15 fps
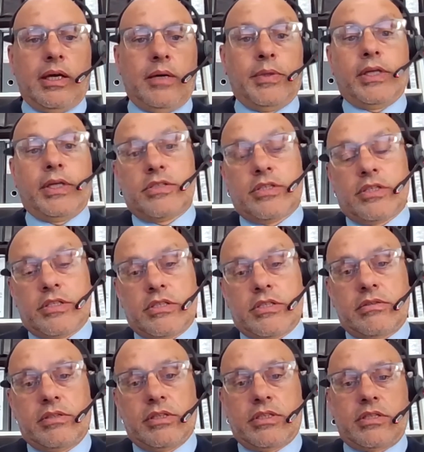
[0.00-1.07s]
because
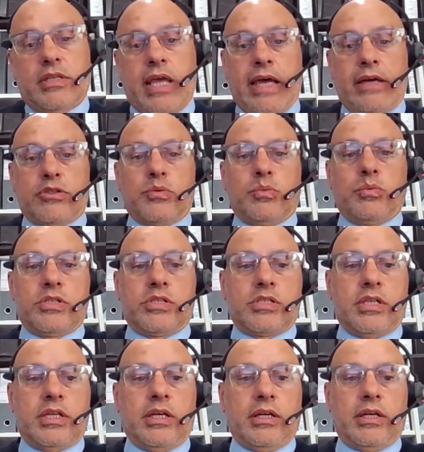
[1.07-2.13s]
this house
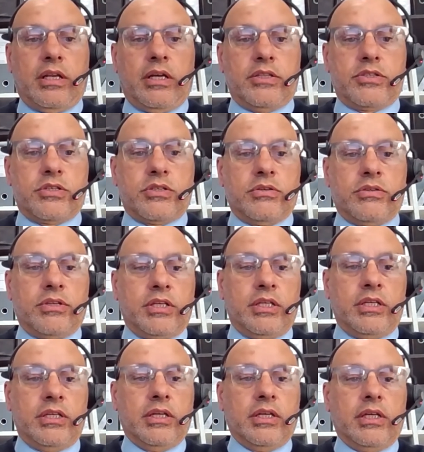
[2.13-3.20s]
was close to
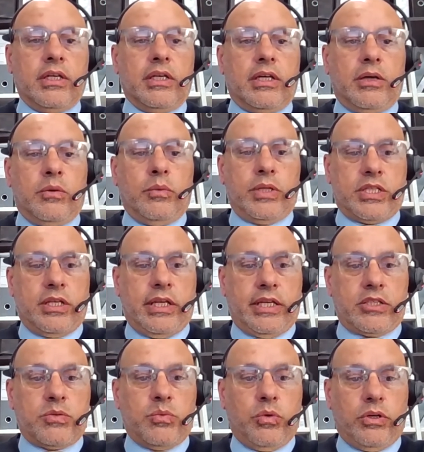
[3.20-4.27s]
the
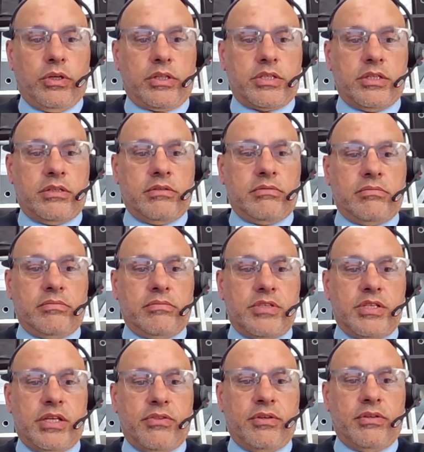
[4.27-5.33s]
WestConnex works, and
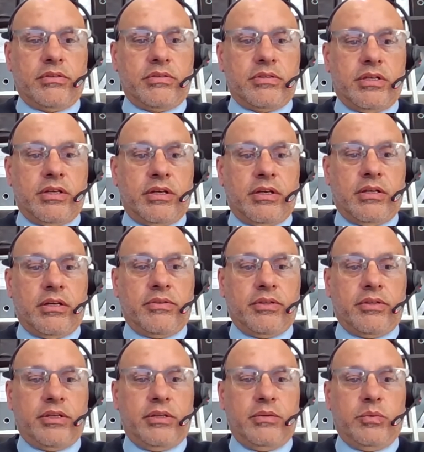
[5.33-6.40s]
said that
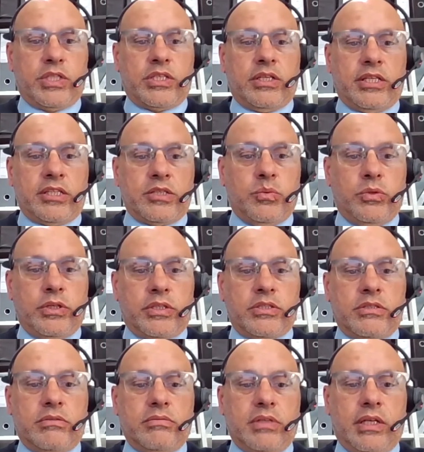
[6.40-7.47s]
the WestConnex
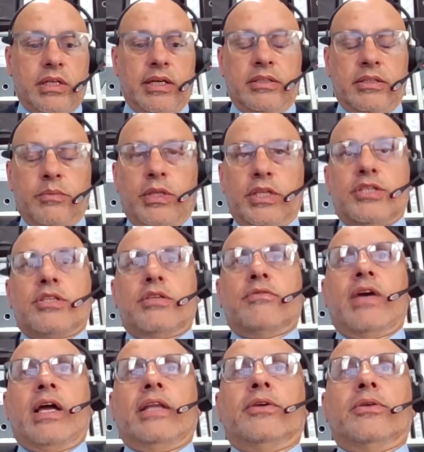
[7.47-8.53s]
works diminished the
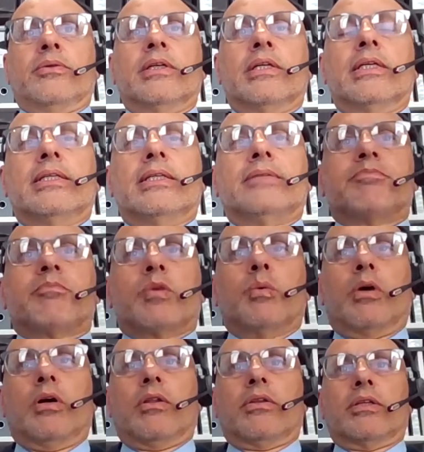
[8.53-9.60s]
value.
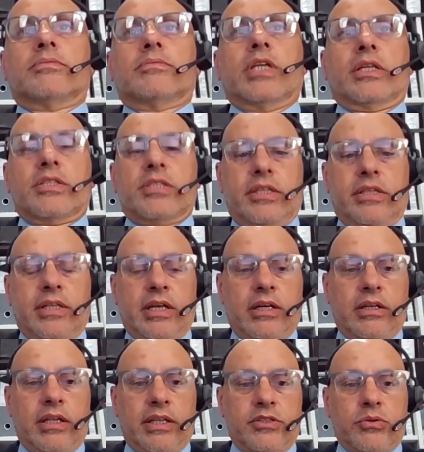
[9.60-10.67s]
Well, the judge said, no,
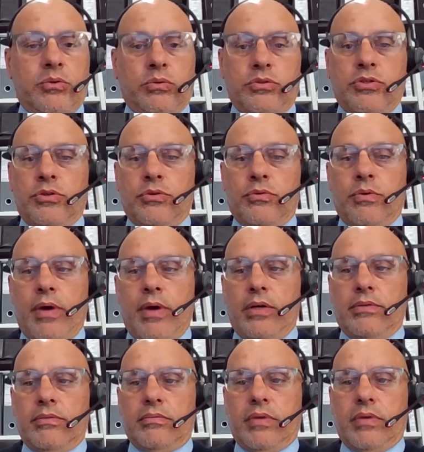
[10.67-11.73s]
that's all too remote.